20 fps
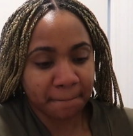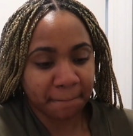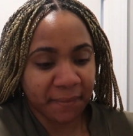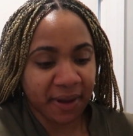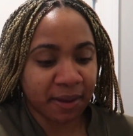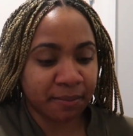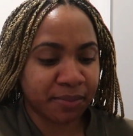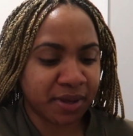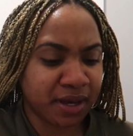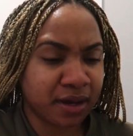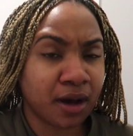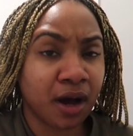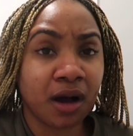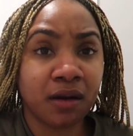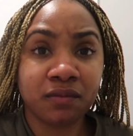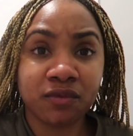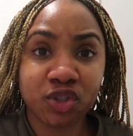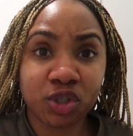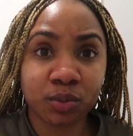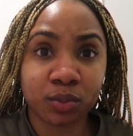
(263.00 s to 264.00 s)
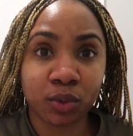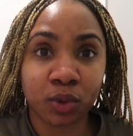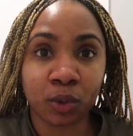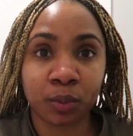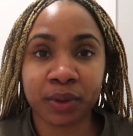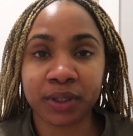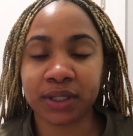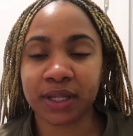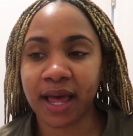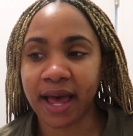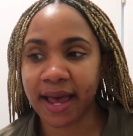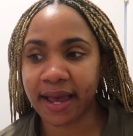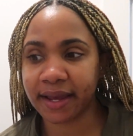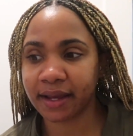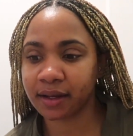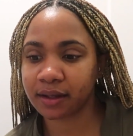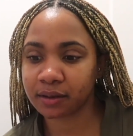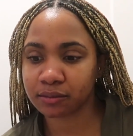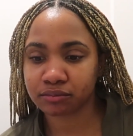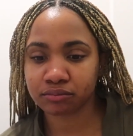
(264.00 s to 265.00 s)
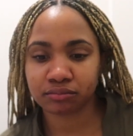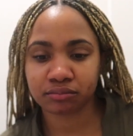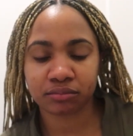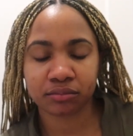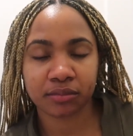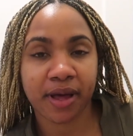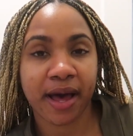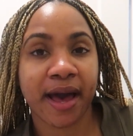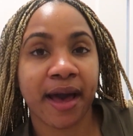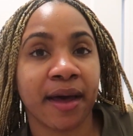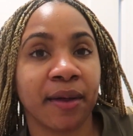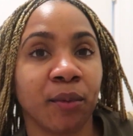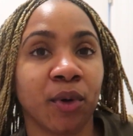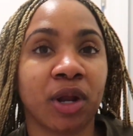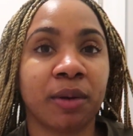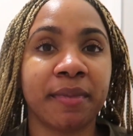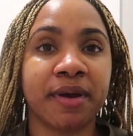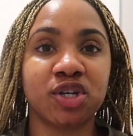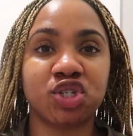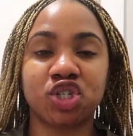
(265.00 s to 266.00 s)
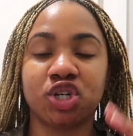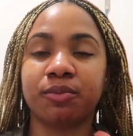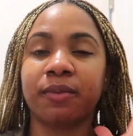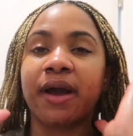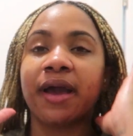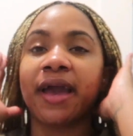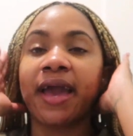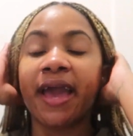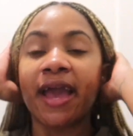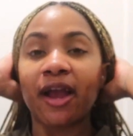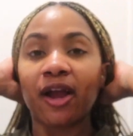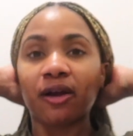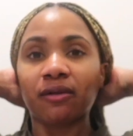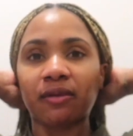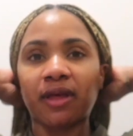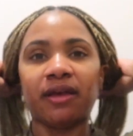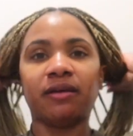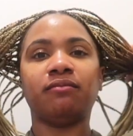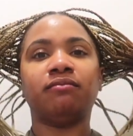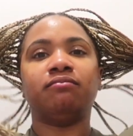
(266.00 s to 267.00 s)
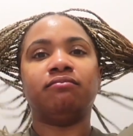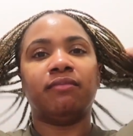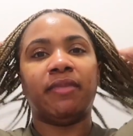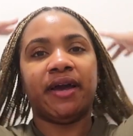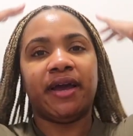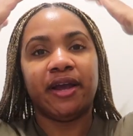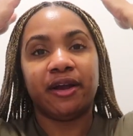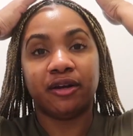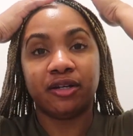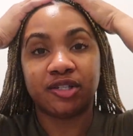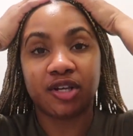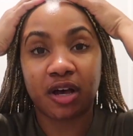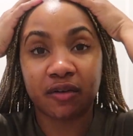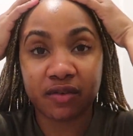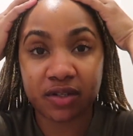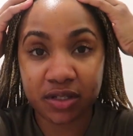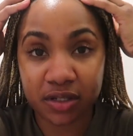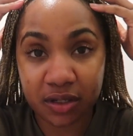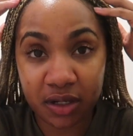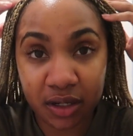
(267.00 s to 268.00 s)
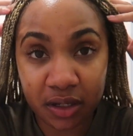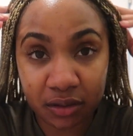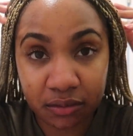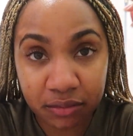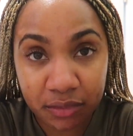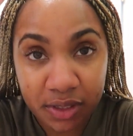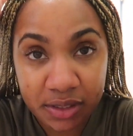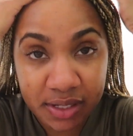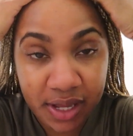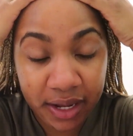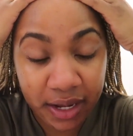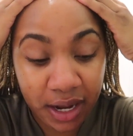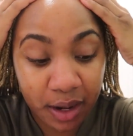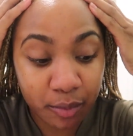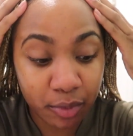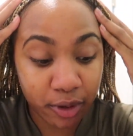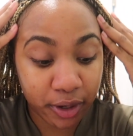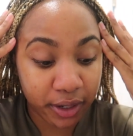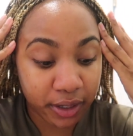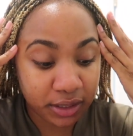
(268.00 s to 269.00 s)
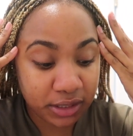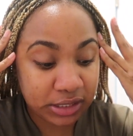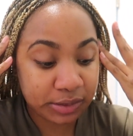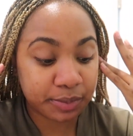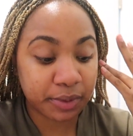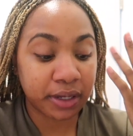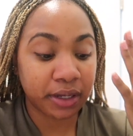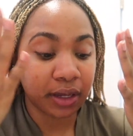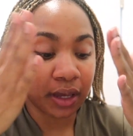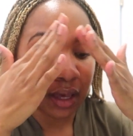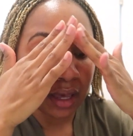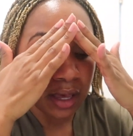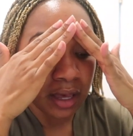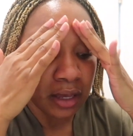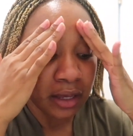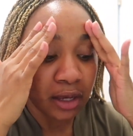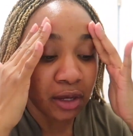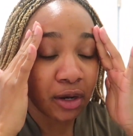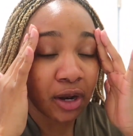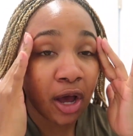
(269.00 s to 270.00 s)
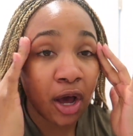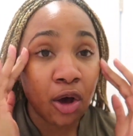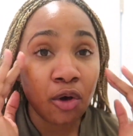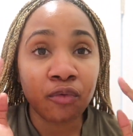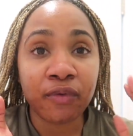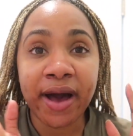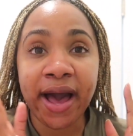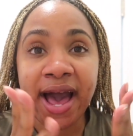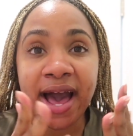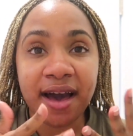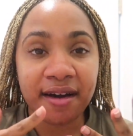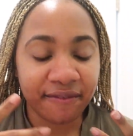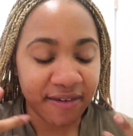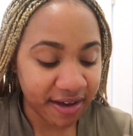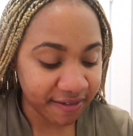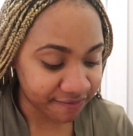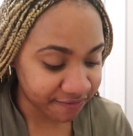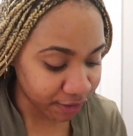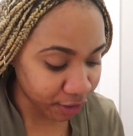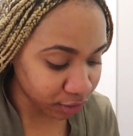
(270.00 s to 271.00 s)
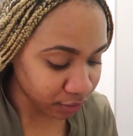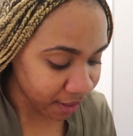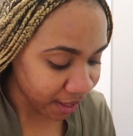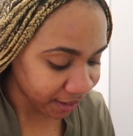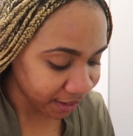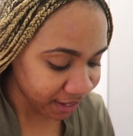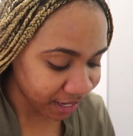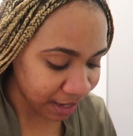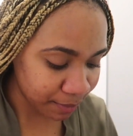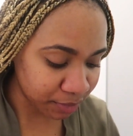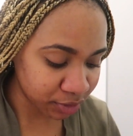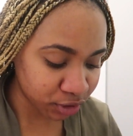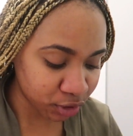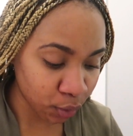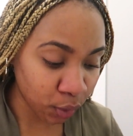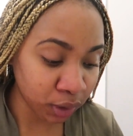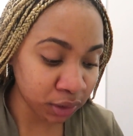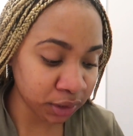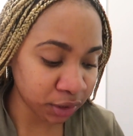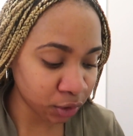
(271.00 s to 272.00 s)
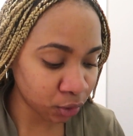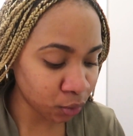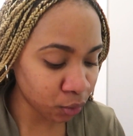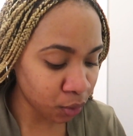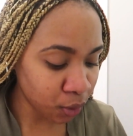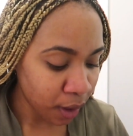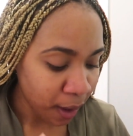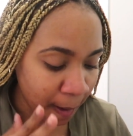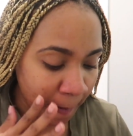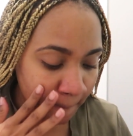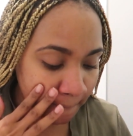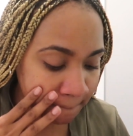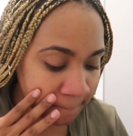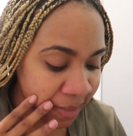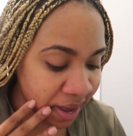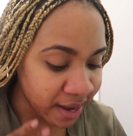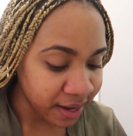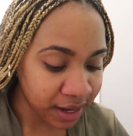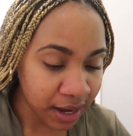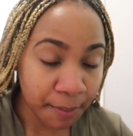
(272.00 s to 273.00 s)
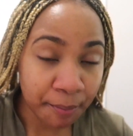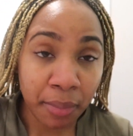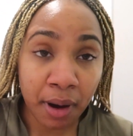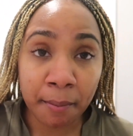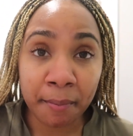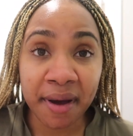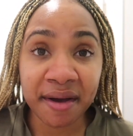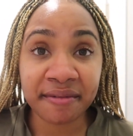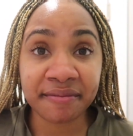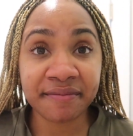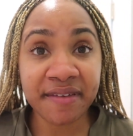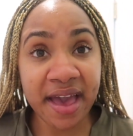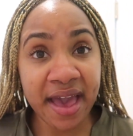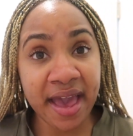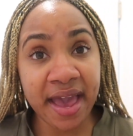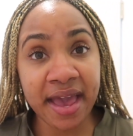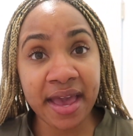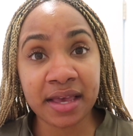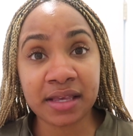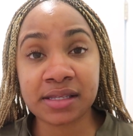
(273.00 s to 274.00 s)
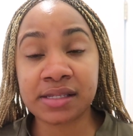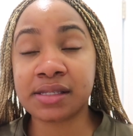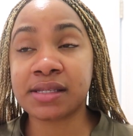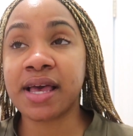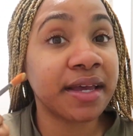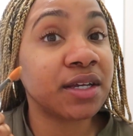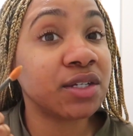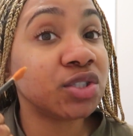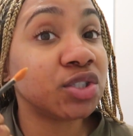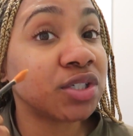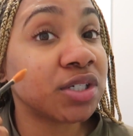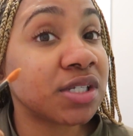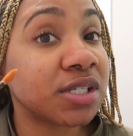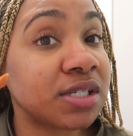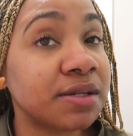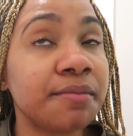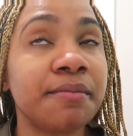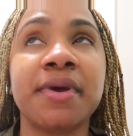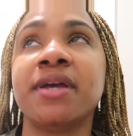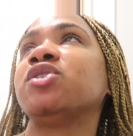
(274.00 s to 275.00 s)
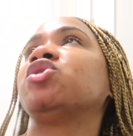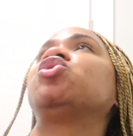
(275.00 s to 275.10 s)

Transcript: and be comfortable, but like I want to make sure my hair is obviously done because I got braids. But you know, if I feel like it, I'm gonna throw a little makeup on my face. I can just make